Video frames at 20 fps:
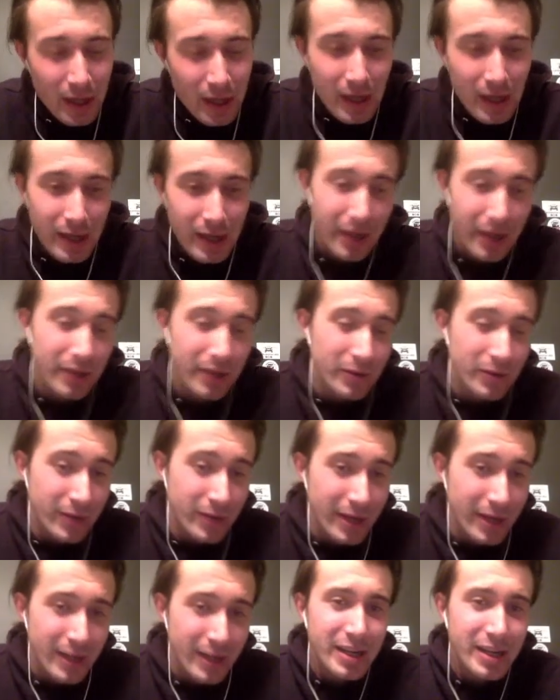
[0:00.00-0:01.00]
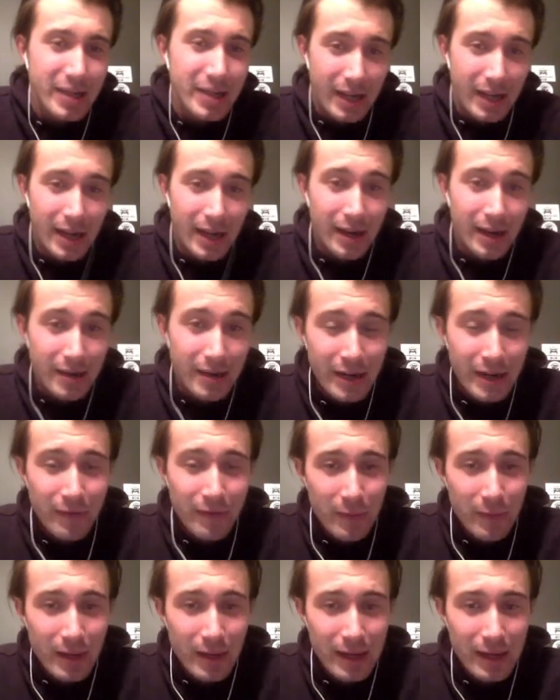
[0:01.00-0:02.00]
yeah, look, in the end,
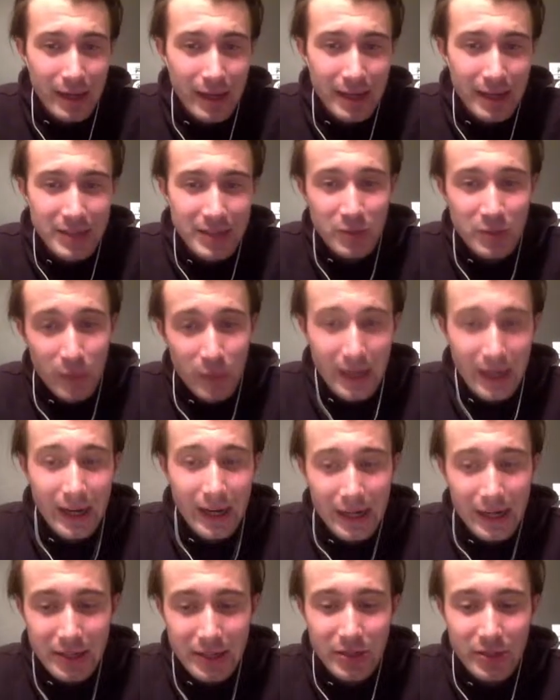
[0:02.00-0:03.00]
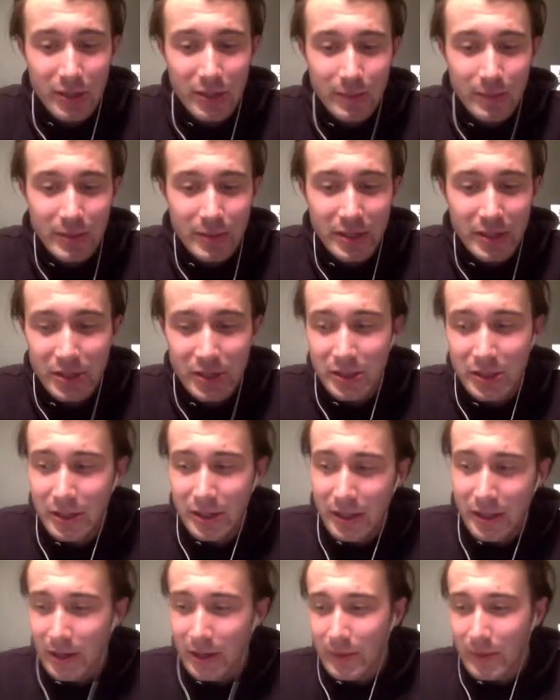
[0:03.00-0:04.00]
everyone is a winner in this competition.
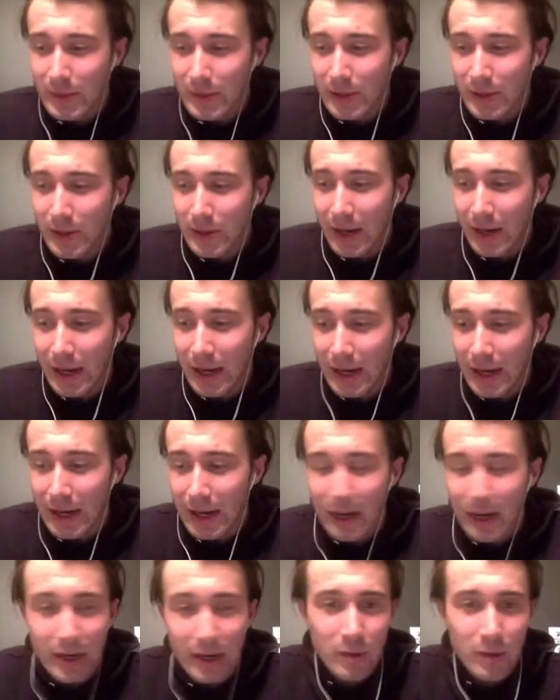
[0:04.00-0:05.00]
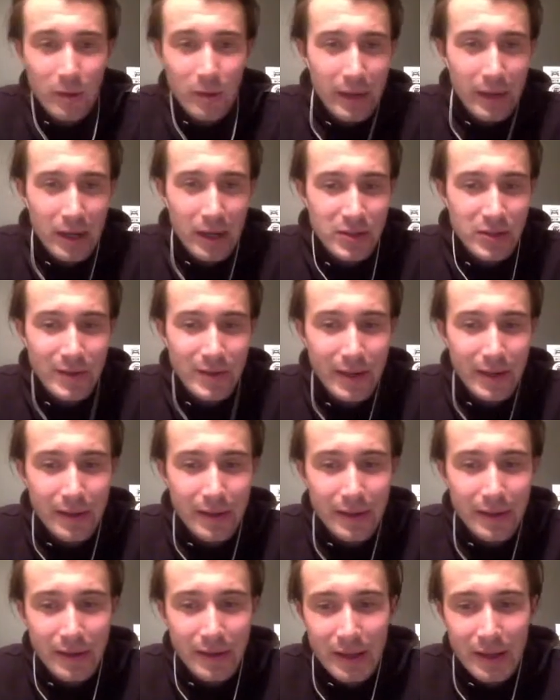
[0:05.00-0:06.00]
We're not handing out gold medals or
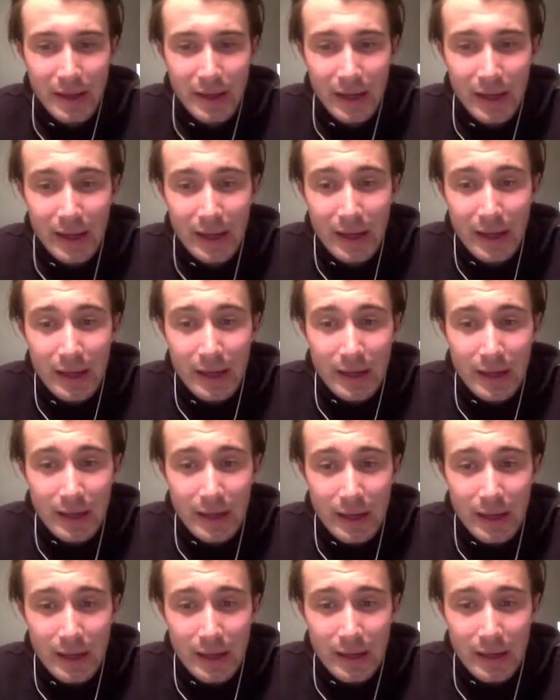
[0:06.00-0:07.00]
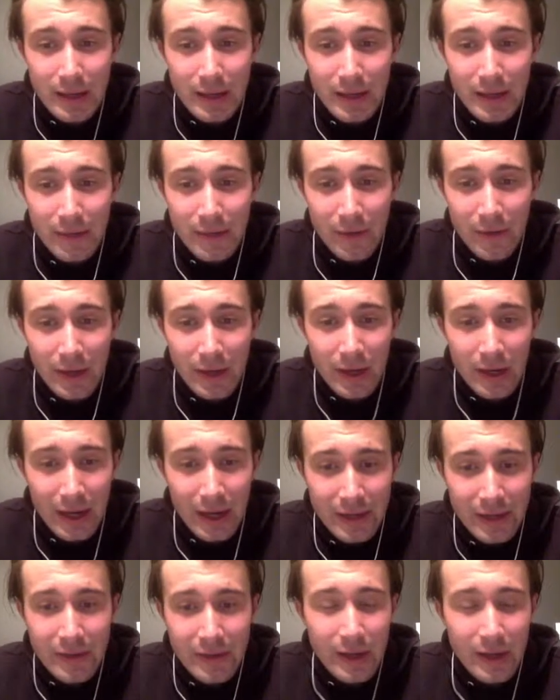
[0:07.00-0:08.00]
anything like that. I definitely
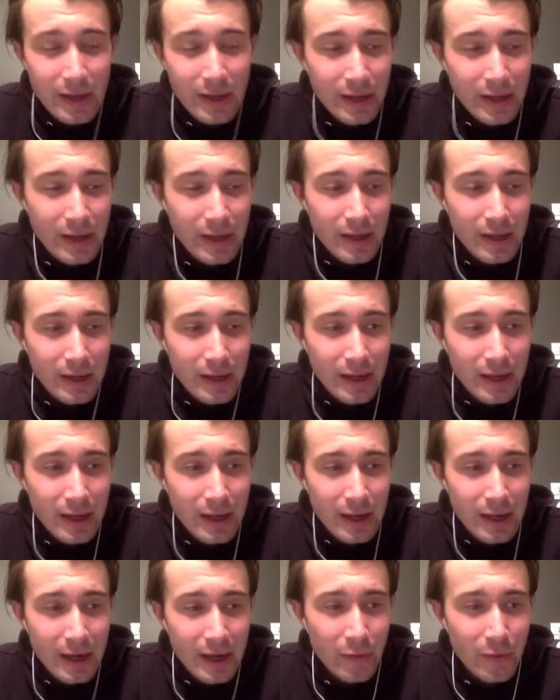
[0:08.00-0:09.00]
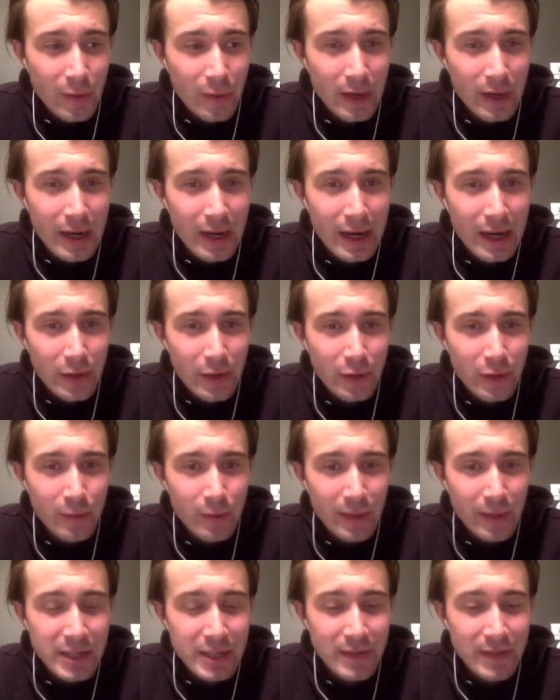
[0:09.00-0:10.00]
liked. Everyone had a good
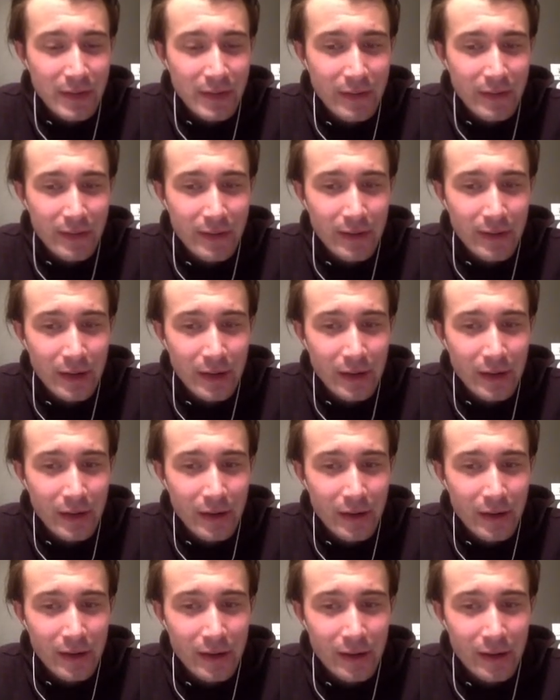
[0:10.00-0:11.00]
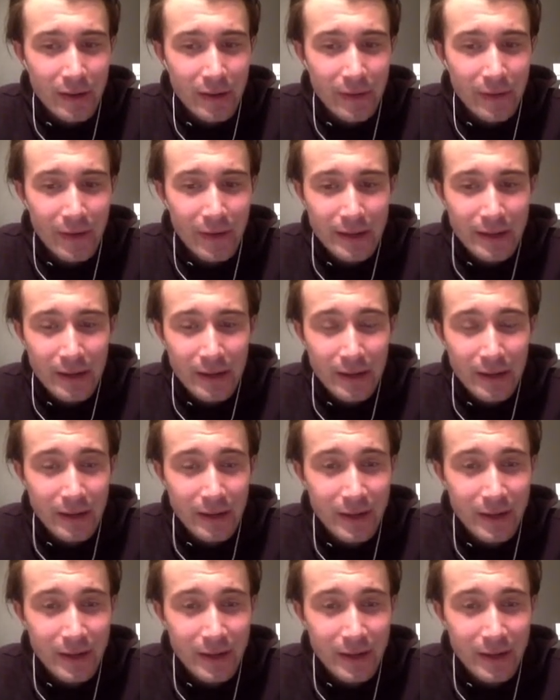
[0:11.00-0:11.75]
mix of everything. The fact that